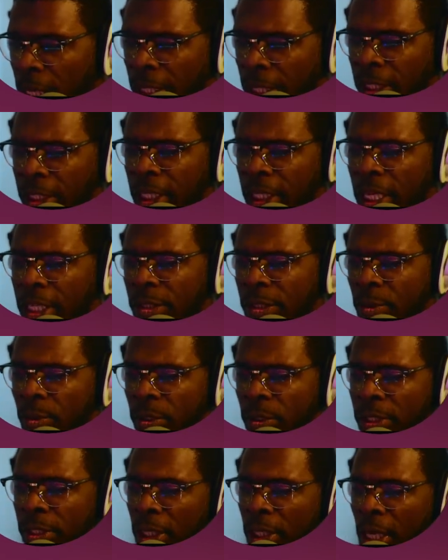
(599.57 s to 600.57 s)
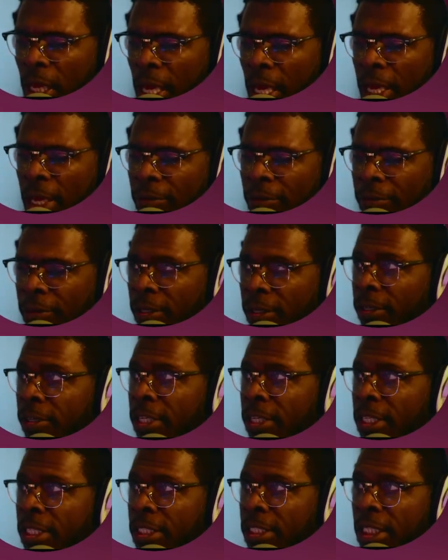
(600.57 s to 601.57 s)
next one I have here
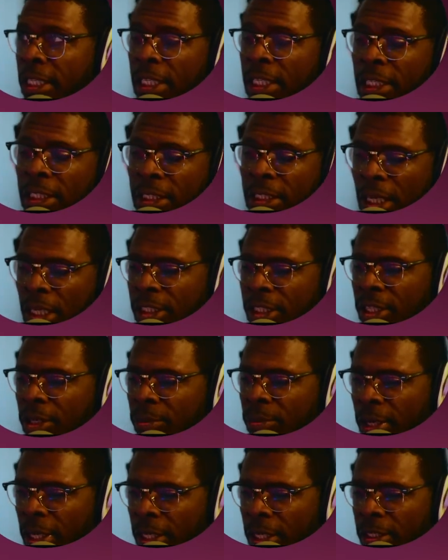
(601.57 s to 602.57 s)
is the touch command.